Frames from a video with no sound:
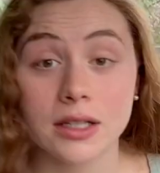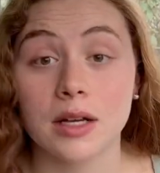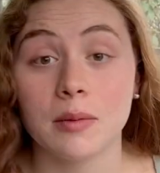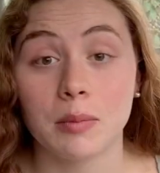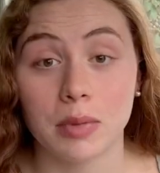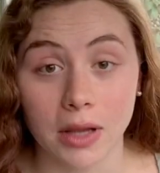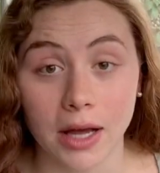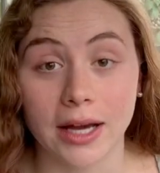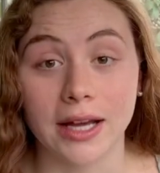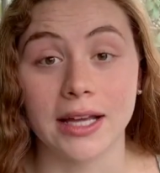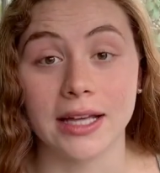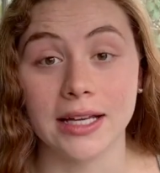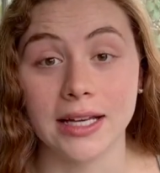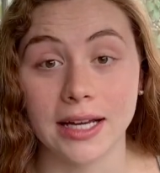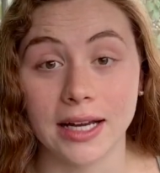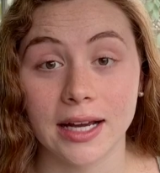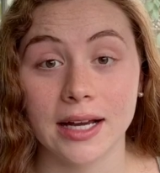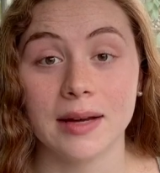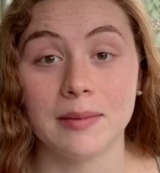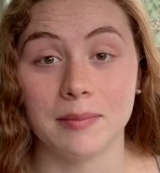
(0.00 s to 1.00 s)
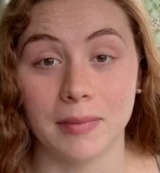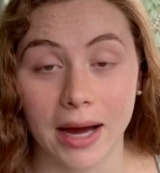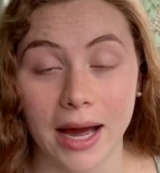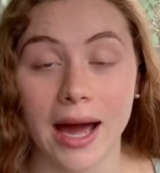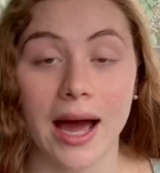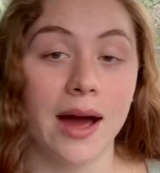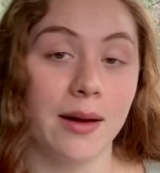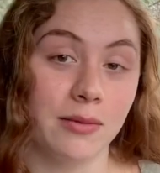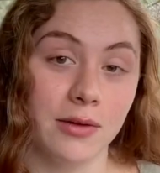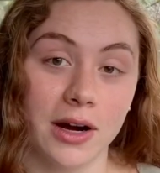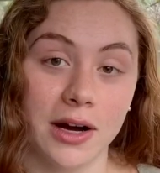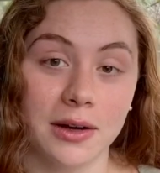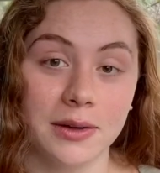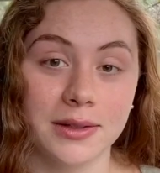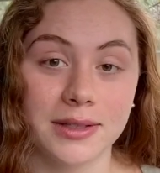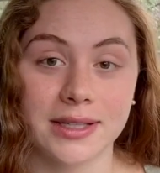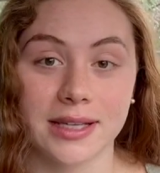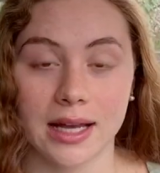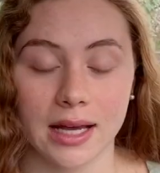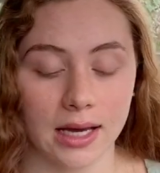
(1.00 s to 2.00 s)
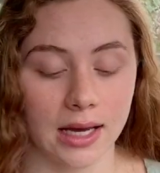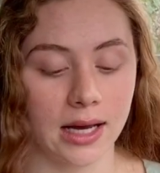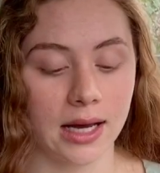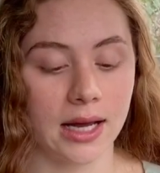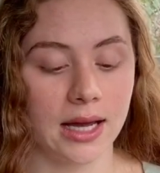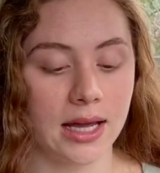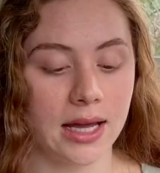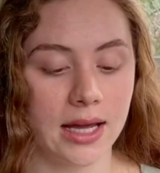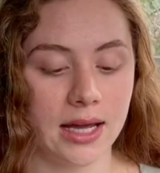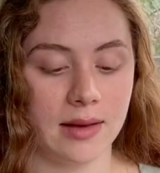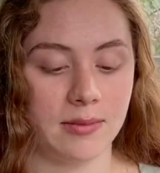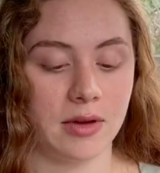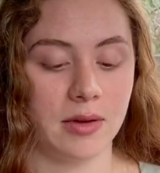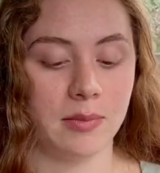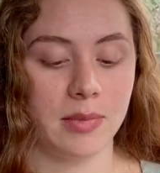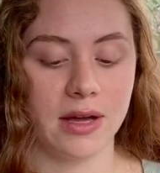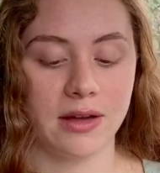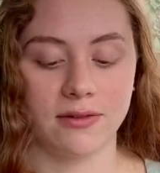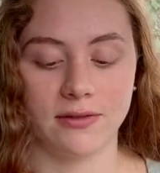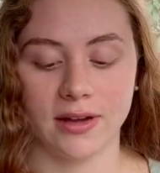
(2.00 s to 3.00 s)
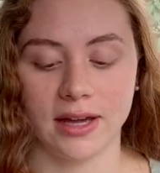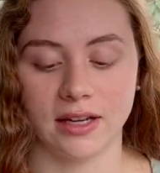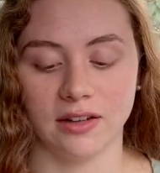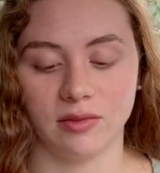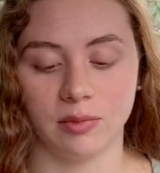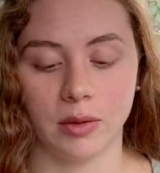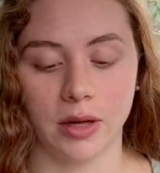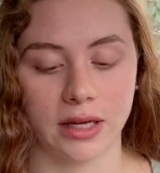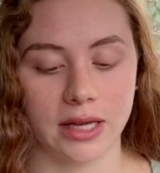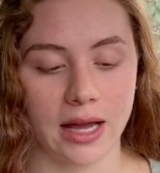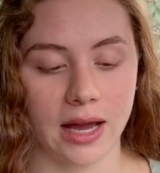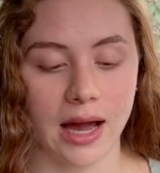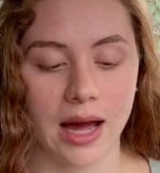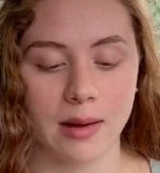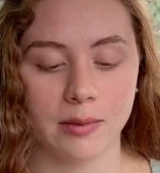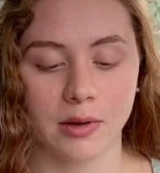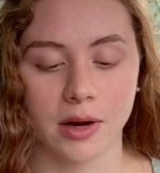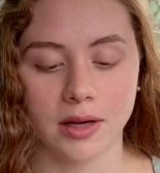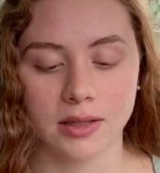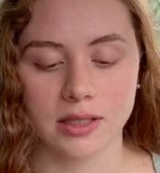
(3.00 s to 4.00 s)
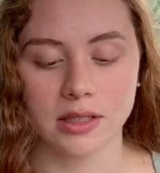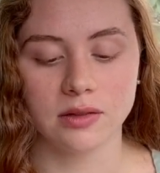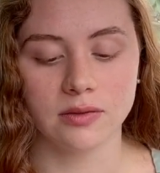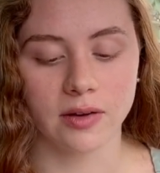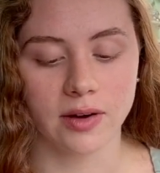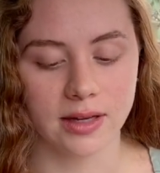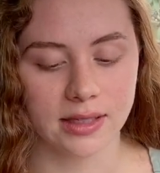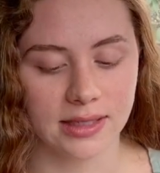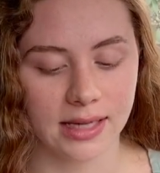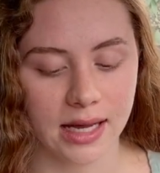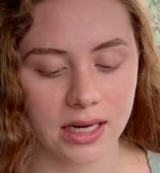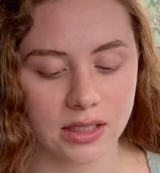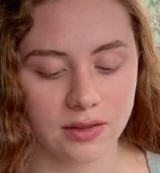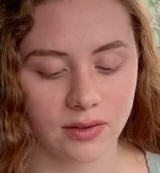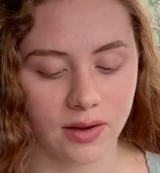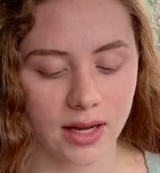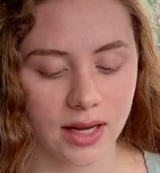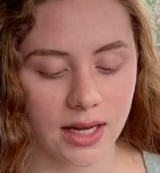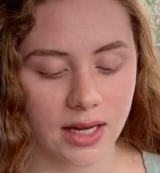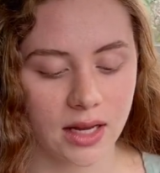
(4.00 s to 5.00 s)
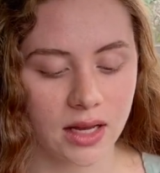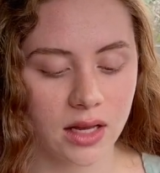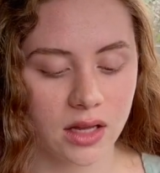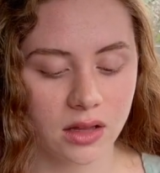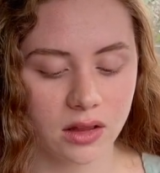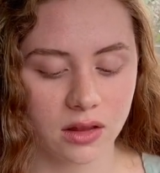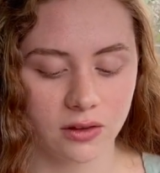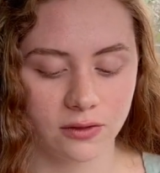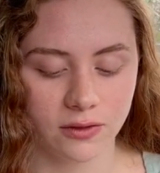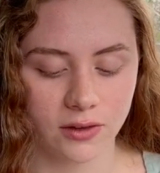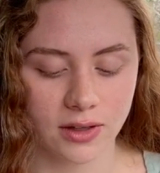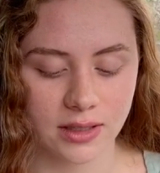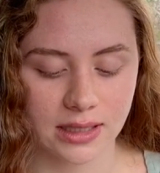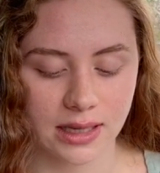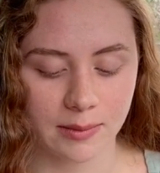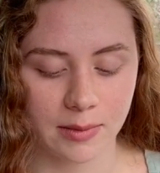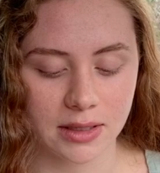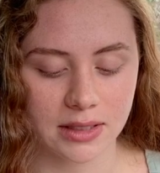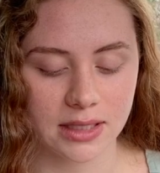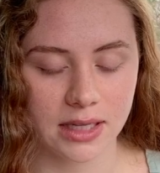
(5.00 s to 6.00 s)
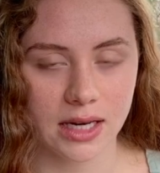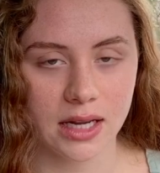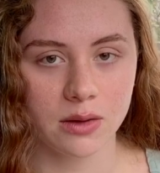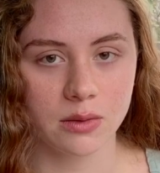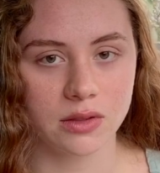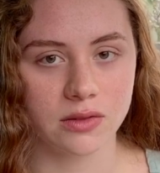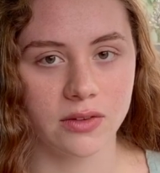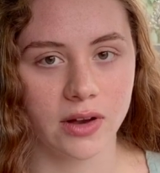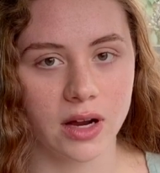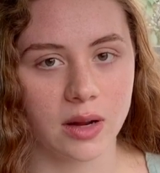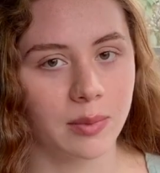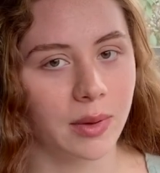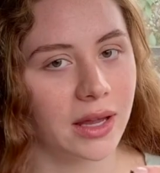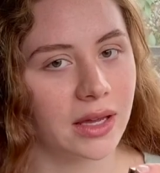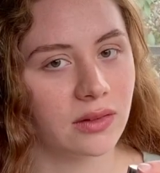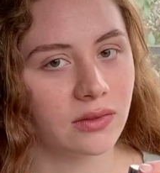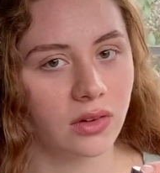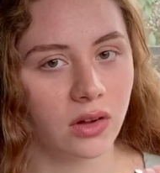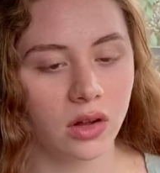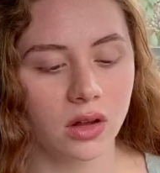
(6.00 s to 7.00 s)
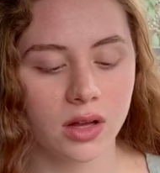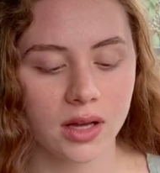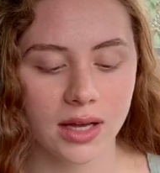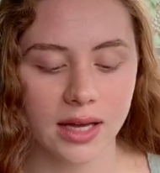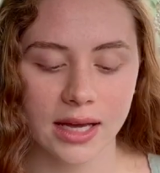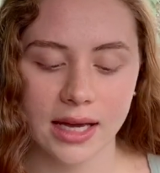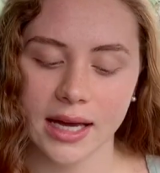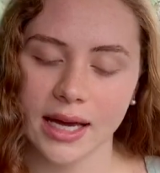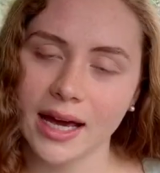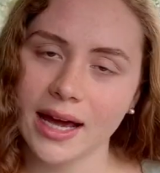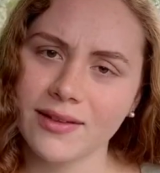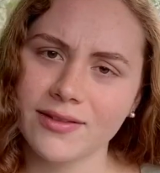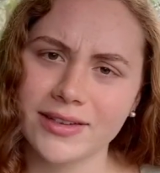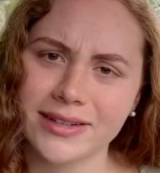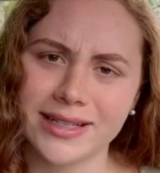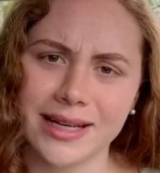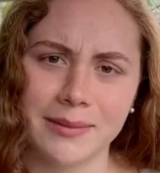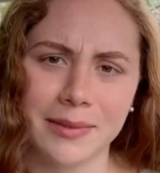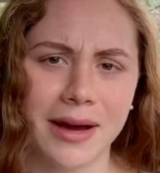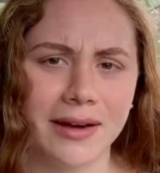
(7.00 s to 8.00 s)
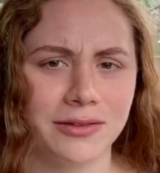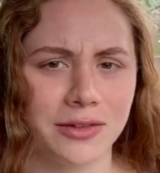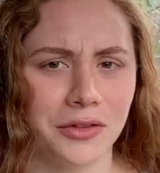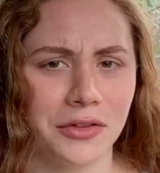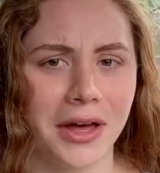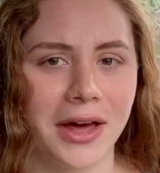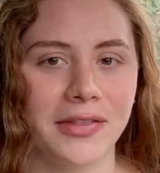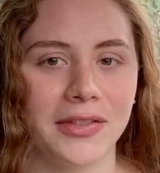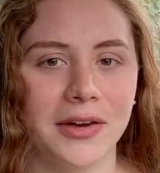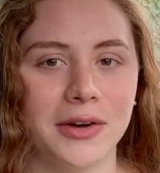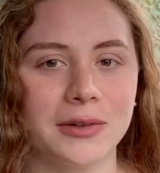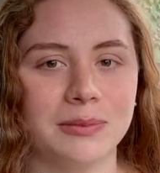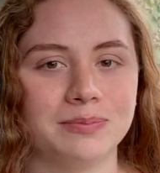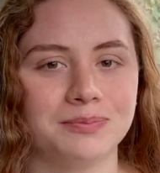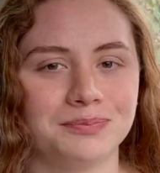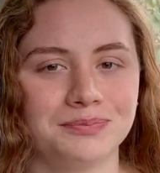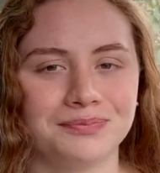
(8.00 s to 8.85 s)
plucking my eyebrows. I am a big fan of plucking eyebrows. It's very satisfying. The first time I did it was very painful. Every time after that though,